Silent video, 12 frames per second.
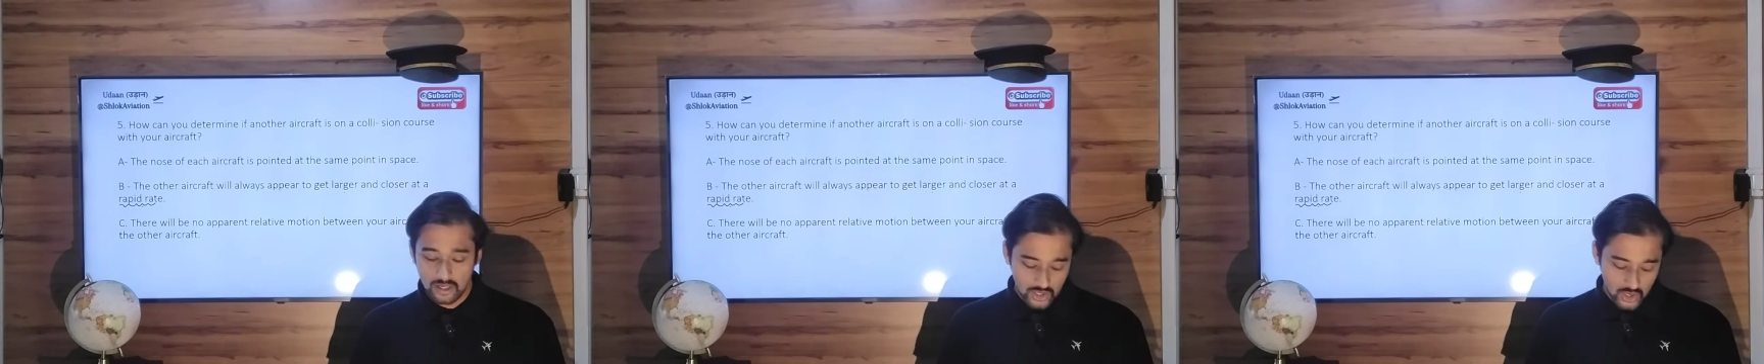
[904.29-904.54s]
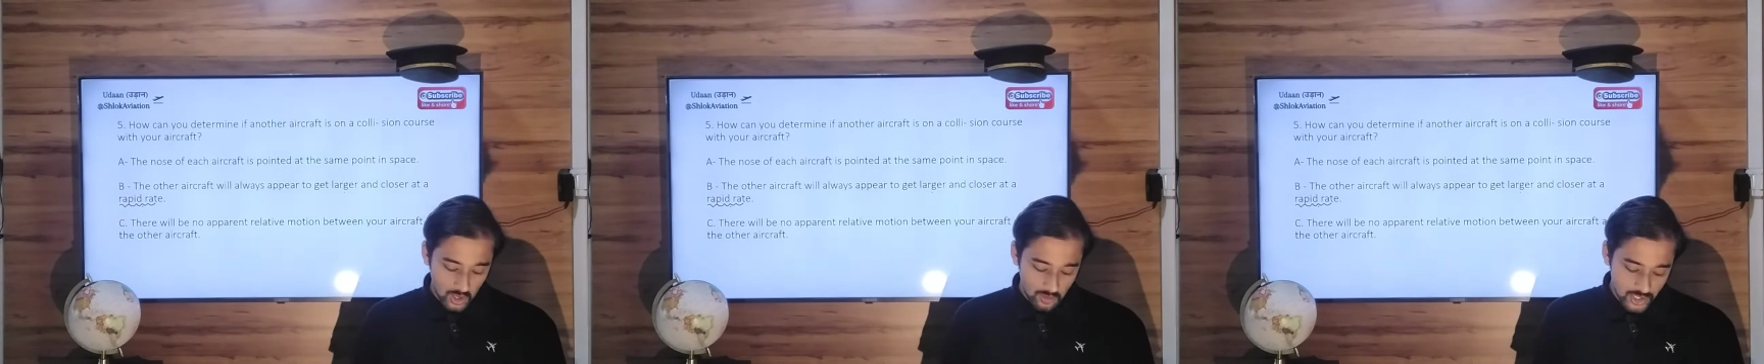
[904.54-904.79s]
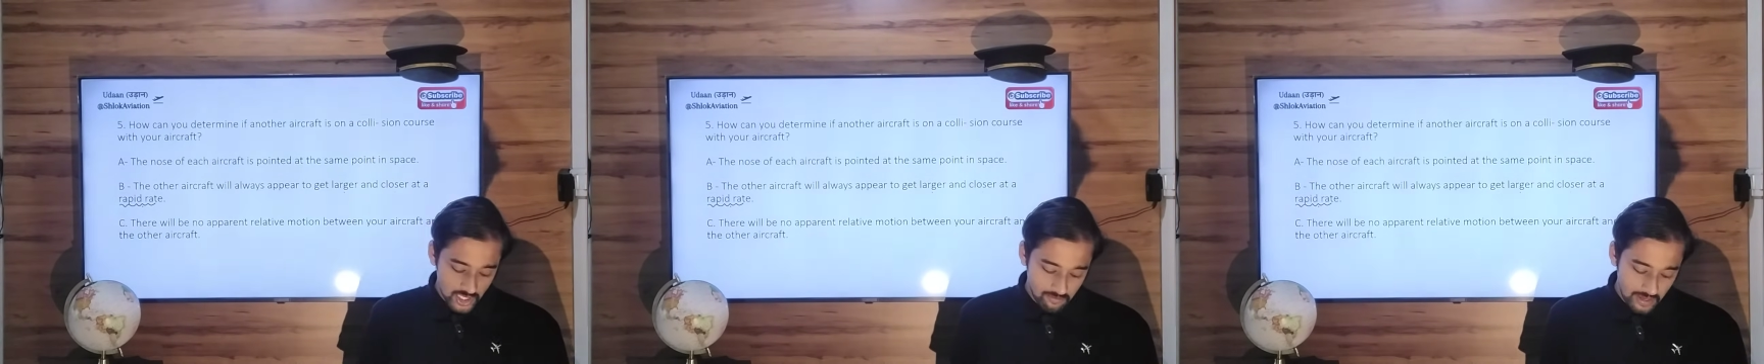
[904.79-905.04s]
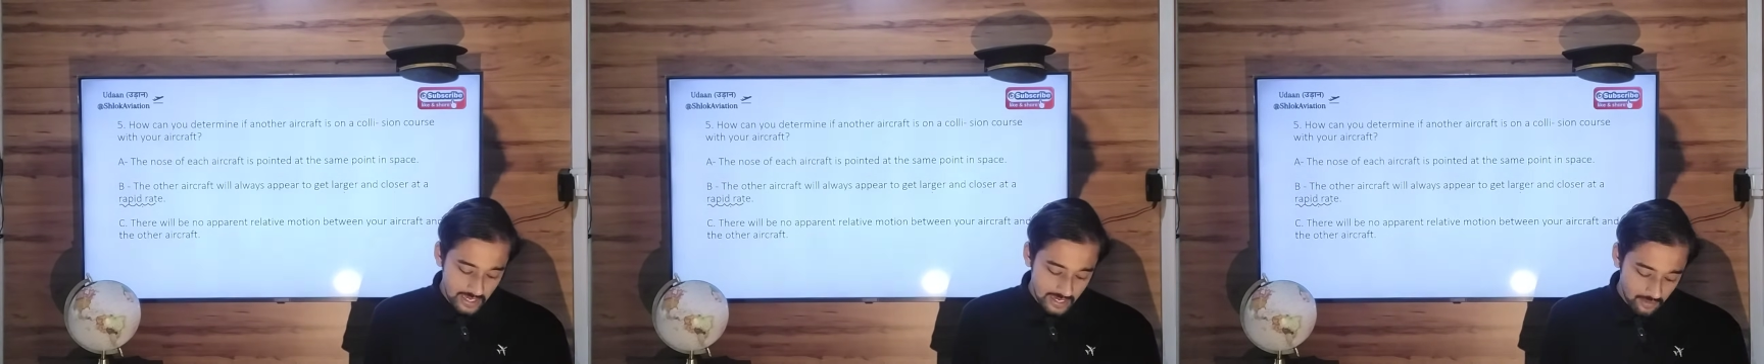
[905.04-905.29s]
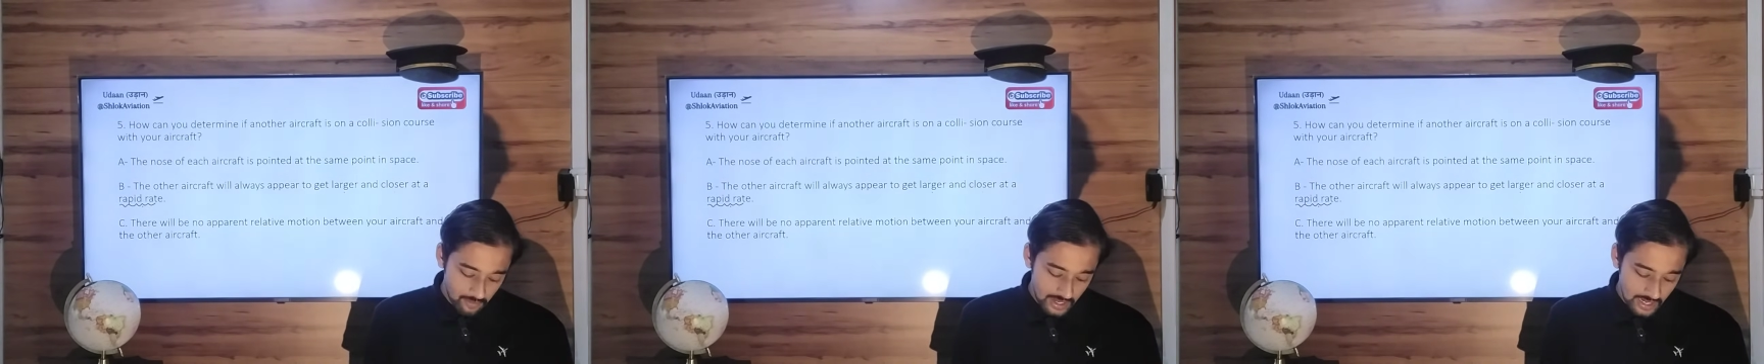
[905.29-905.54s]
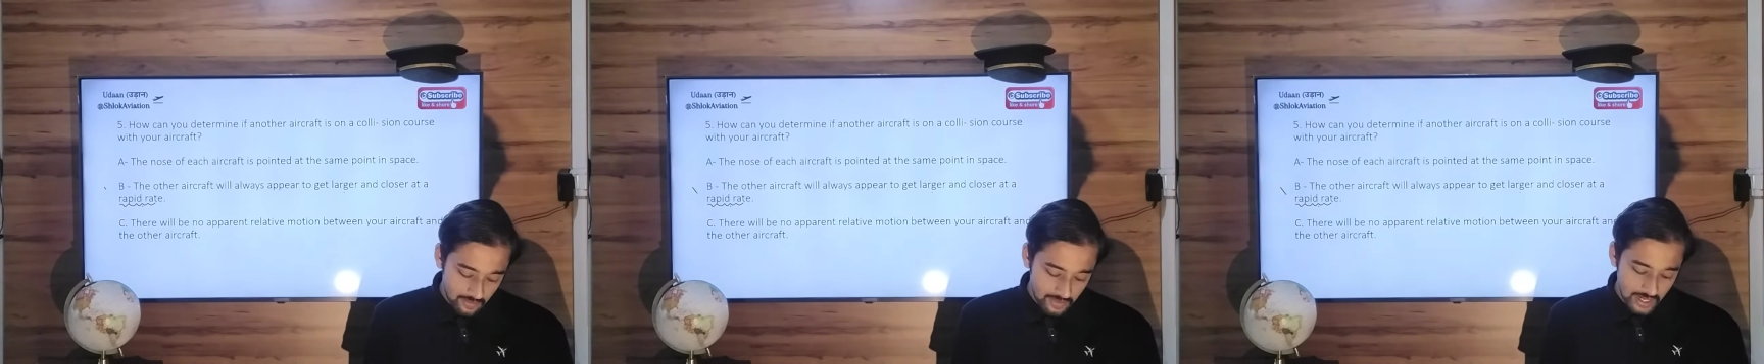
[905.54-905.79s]
So option B can be
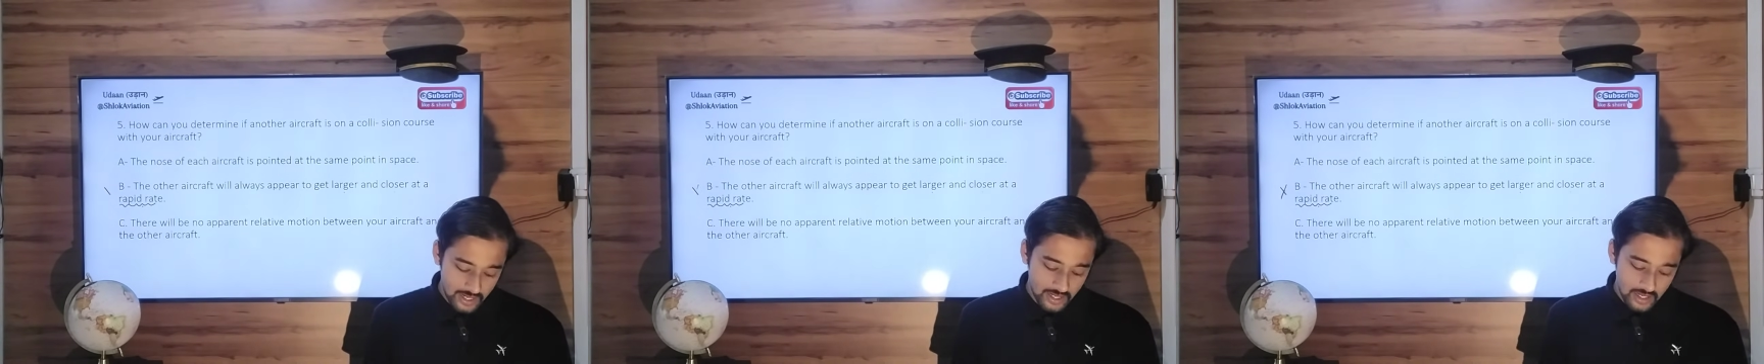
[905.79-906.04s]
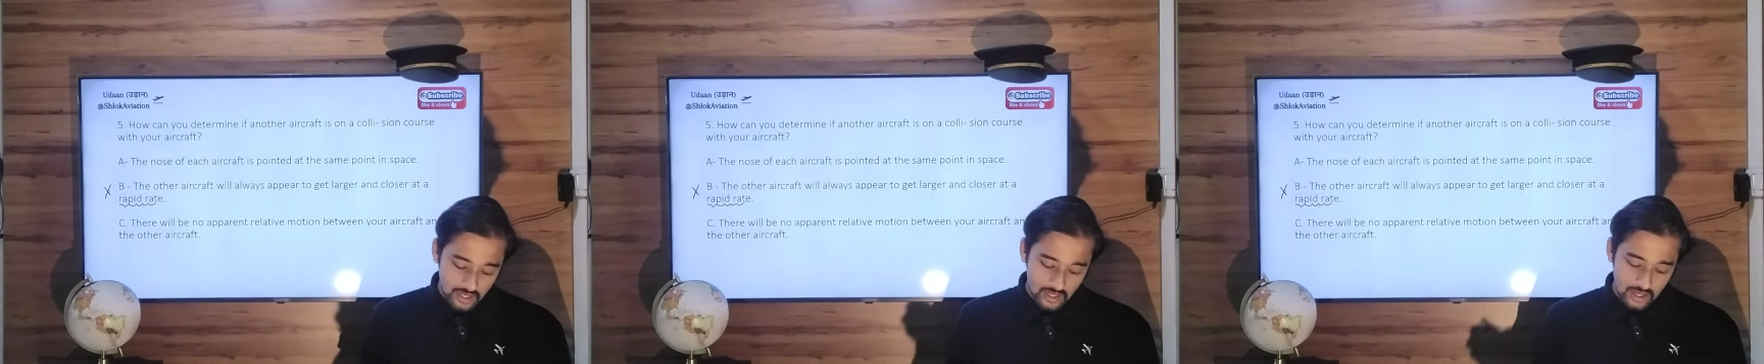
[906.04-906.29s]
eliminated.